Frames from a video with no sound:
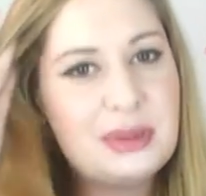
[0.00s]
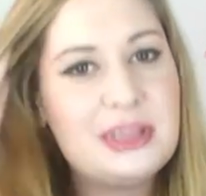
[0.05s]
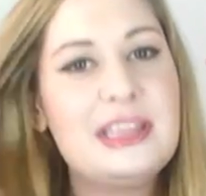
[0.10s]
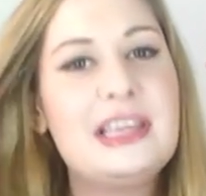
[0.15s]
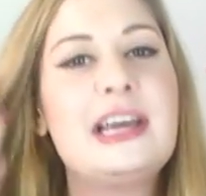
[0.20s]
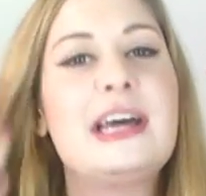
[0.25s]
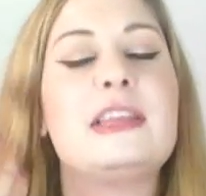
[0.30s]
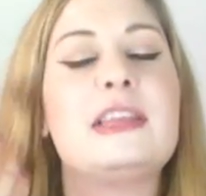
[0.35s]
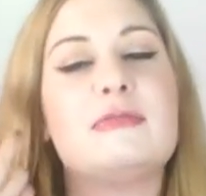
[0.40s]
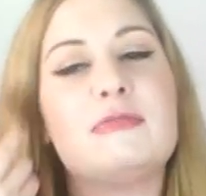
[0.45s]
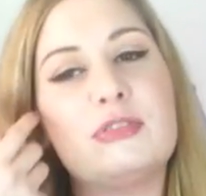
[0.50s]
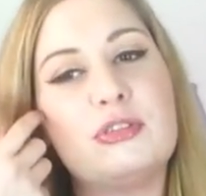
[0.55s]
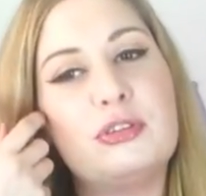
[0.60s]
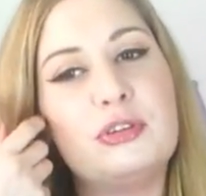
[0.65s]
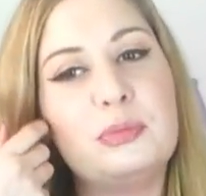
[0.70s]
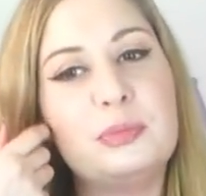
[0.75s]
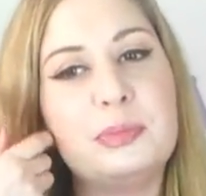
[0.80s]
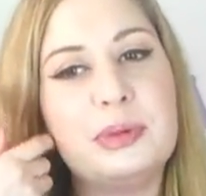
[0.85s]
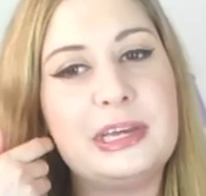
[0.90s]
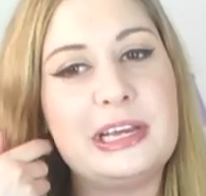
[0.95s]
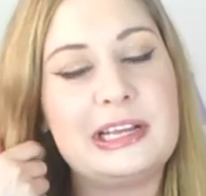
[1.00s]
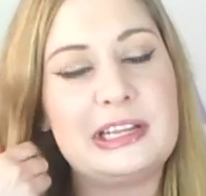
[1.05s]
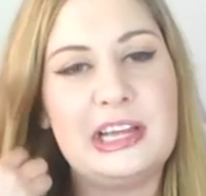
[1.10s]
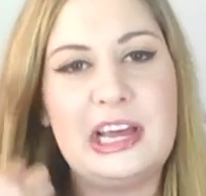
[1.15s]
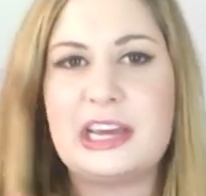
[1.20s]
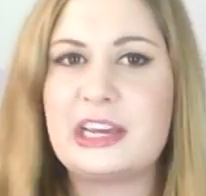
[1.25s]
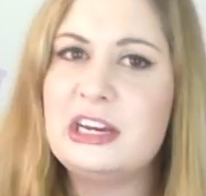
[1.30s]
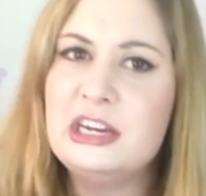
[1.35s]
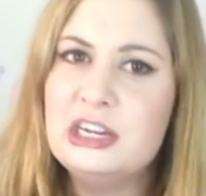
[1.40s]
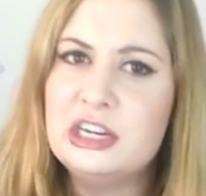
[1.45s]
the other room being like,
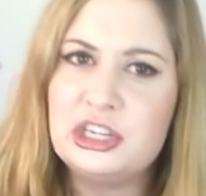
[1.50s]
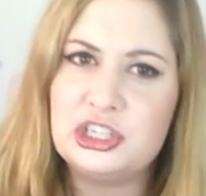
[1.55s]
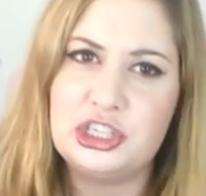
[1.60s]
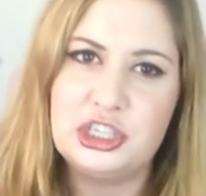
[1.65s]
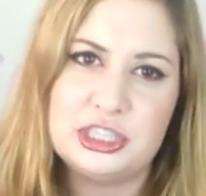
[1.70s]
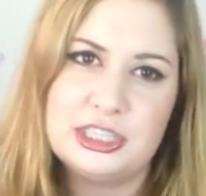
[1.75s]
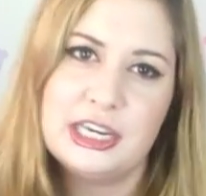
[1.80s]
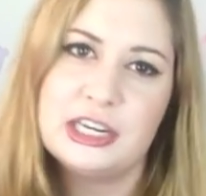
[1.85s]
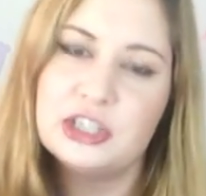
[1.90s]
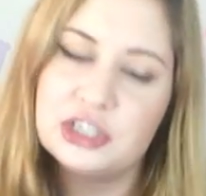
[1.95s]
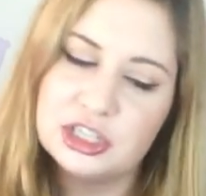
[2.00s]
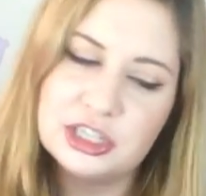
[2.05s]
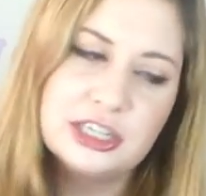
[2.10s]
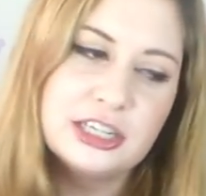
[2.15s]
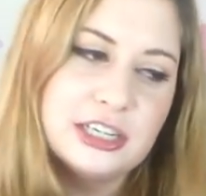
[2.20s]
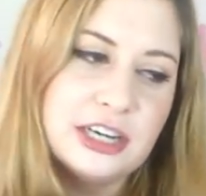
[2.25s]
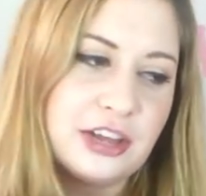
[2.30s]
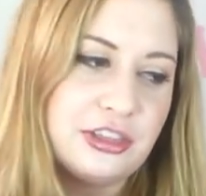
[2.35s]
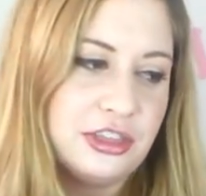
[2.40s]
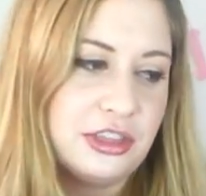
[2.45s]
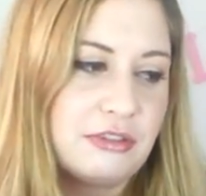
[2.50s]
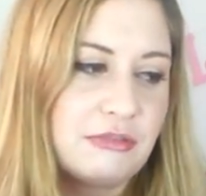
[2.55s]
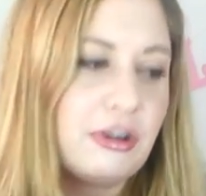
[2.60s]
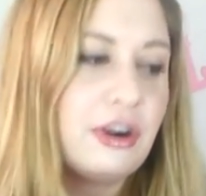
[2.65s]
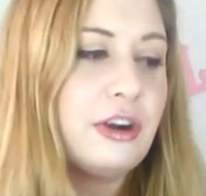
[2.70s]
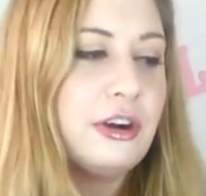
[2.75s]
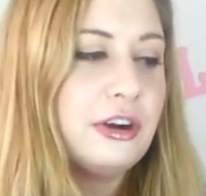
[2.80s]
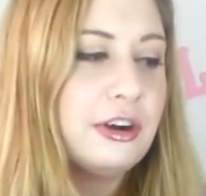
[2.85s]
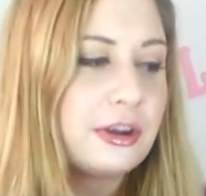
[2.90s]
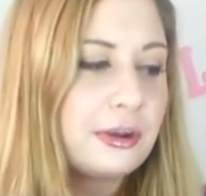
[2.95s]
she said she did nothing
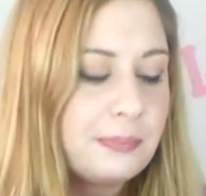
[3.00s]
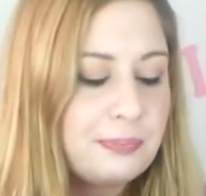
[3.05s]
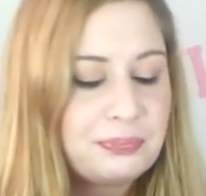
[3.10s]
wrong.